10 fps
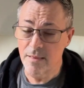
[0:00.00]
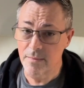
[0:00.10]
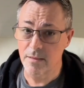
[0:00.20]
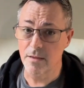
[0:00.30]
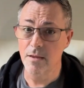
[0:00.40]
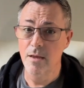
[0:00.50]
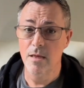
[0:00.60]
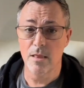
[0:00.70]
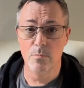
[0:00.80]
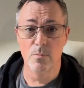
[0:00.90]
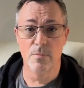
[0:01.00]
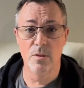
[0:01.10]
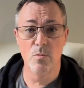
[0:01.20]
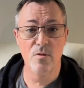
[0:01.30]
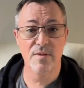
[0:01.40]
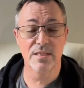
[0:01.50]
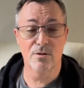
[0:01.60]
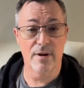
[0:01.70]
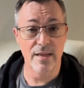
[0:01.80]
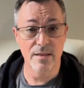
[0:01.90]
The movies are
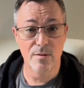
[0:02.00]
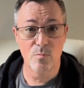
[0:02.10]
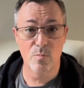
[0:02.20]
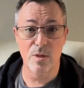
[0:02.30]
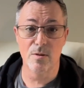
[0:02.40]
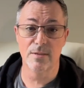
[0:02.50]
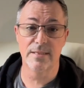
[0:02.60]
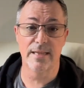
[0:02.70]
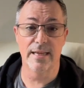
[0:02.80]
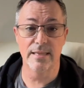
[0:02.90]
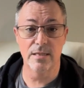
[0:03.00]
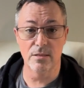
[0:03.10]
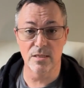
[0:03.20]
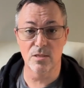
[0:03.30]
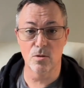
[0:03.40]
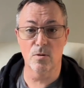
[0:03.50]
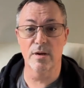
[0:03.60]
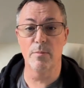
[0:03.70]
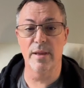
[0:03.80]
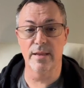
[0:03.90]
great because they tell the
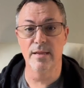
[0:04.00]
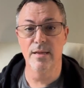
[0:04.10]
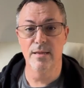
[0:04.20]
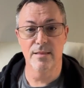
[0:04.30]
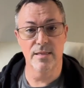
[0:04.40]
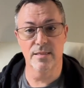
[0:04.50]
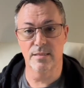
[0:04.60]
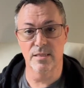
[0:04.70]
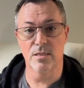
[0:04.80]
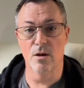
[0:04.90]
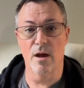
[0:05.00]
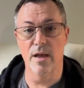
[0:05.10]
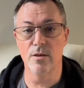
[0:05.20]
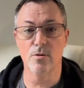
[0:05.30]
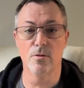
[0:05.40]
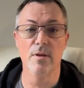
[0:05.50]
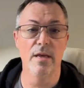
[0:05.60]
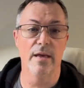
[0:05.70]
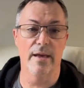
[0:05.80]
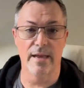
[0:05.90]
story about this guy who
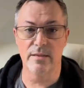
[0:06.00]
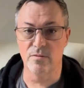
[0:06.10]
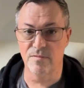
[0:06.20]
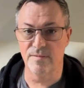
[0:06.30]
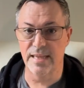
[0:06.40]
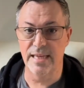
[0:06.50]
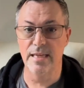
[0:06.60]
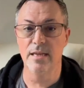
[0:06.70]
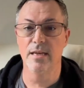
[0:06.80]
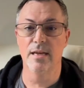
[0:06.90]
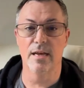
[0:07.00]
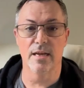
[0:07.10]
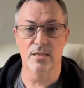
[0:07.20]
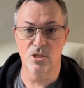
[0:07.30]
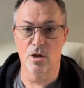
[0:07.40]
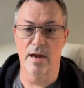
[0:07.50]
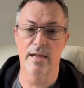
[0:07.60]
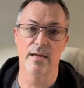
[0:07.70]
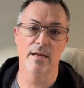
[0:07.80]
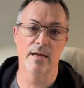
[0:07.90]
had to flee
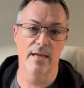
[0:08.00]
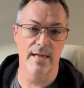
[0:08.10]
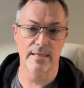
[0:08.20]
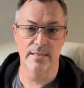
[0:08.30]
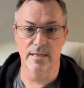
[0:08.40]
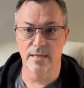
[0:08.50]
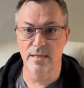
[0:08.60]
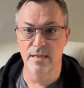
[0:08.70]
China as the